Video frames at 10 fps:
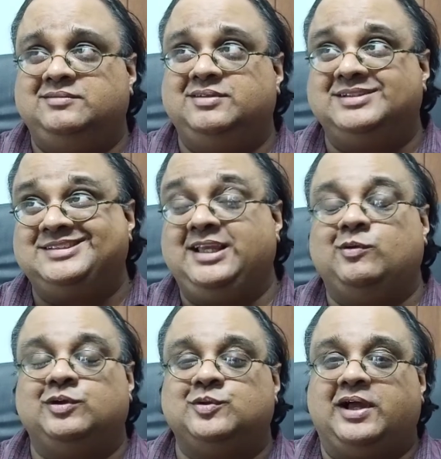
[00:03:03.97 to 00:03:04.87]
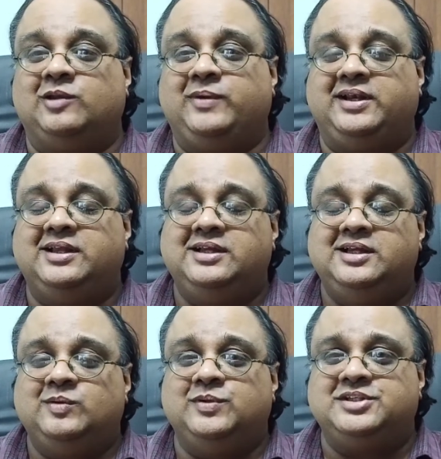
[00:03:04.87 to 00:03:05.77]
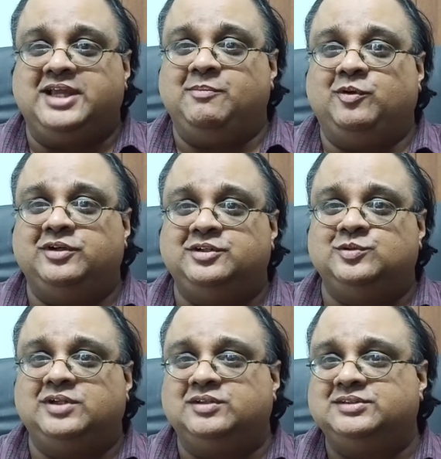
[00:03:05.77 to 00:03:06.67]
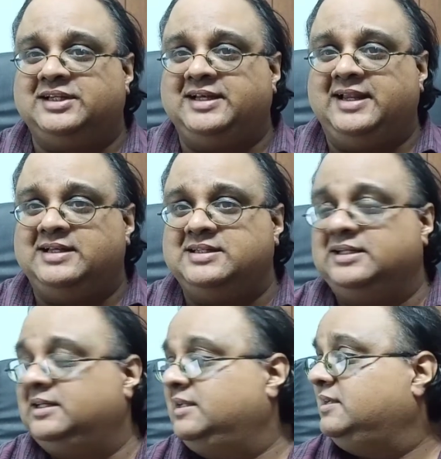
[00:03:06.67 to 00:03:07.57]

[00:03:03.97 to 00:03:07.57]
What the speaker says: the sequel to Halloween, which came out in 2018.